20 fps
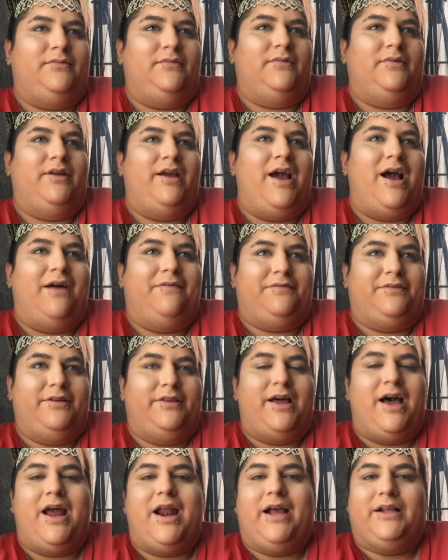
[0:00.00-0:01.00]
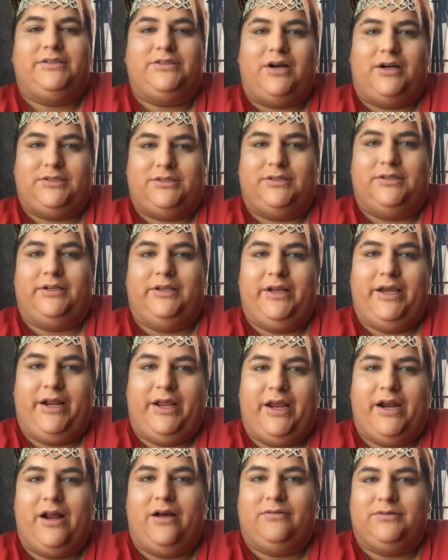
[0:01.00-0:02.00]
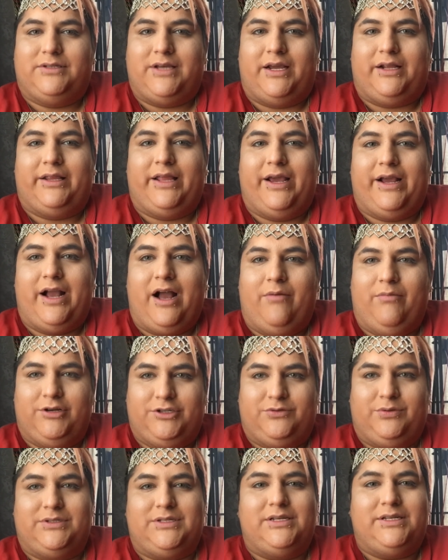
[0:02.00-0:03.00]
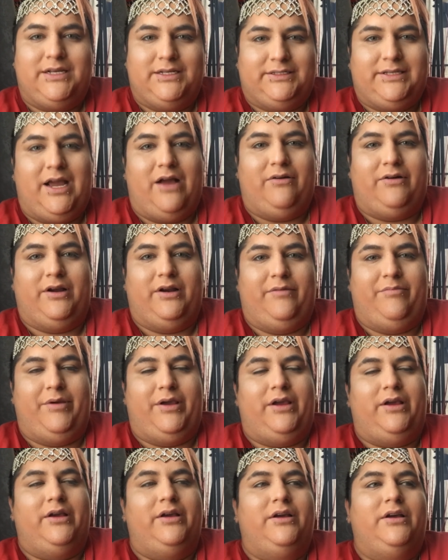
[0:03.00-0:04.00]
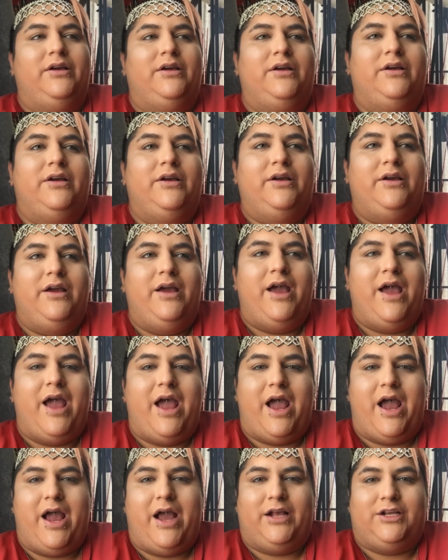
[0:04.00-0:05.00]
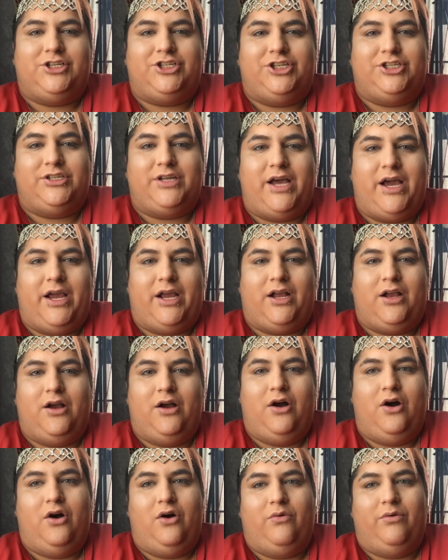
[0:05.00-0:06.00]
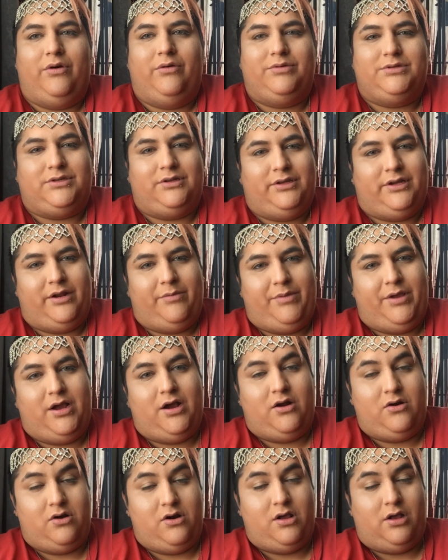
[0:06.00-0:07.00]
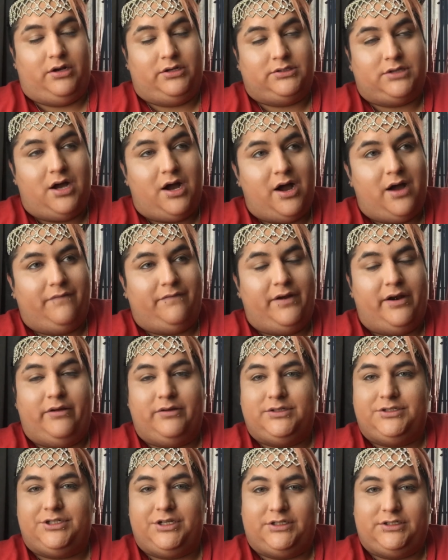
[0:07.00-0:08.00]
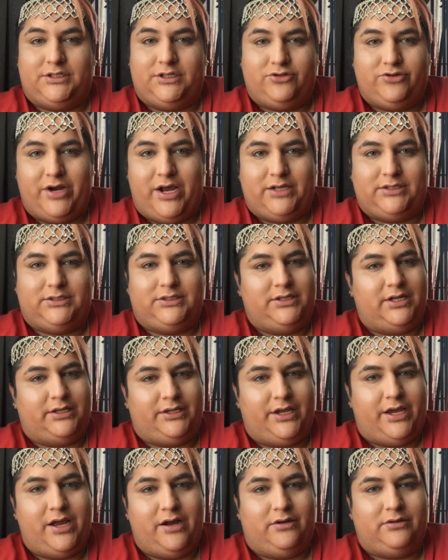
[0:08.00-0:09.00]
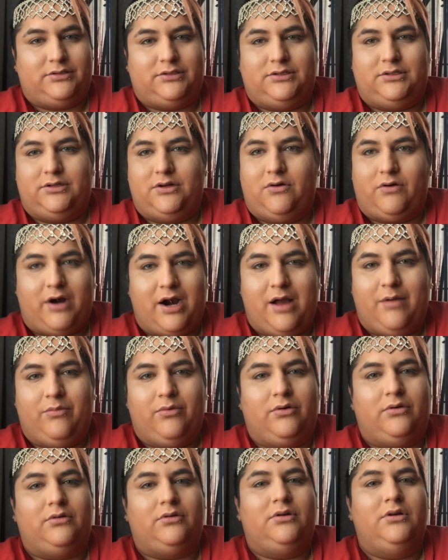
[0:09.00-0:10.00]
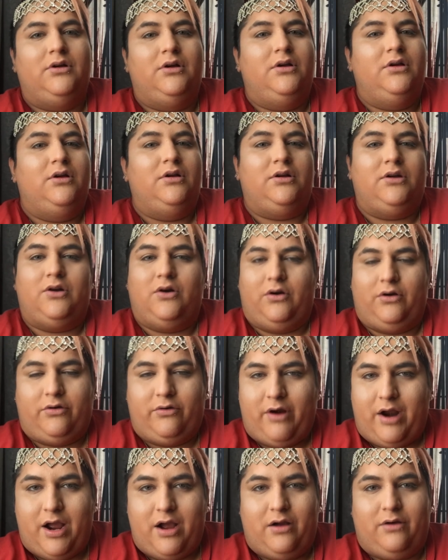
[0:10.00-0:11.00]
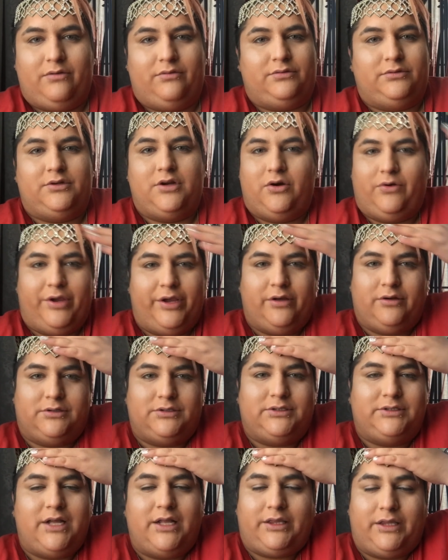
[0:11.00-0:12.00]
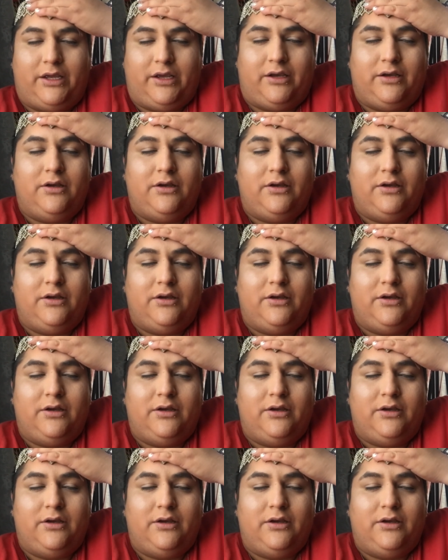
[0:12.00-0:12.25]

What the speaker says: after that, I talked to the lady and I was like how much was the discount gonna be? And she's like, oh, well, it was only gonna be $100 off, and it was just the dress, nothing else, no ramo, no crown, no heels, nothing.